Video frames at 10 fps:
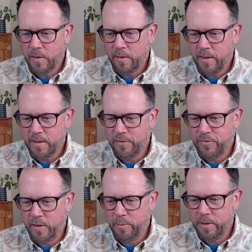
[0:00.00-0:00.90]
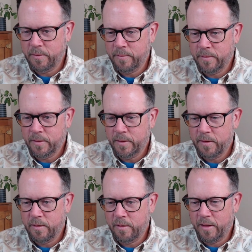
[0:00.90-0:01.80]
That's a fun one.
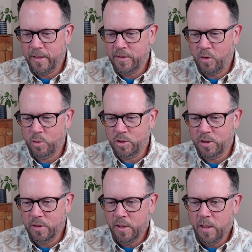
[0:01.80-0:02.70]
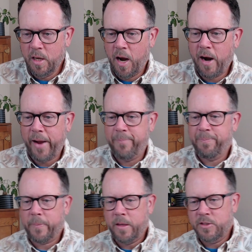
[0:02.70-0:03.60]
Look at that dodge. All right,
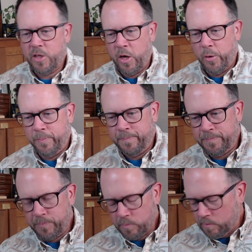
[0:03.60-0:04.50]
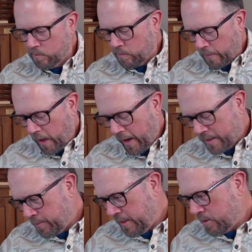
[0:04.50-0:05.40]
so I
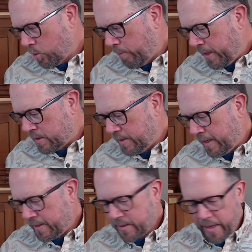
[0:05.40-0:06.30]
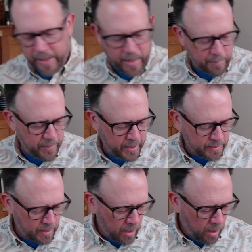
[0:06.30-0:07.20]
got to meet the Dormouse desk and I
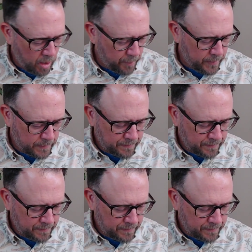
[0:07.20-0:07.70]
picked up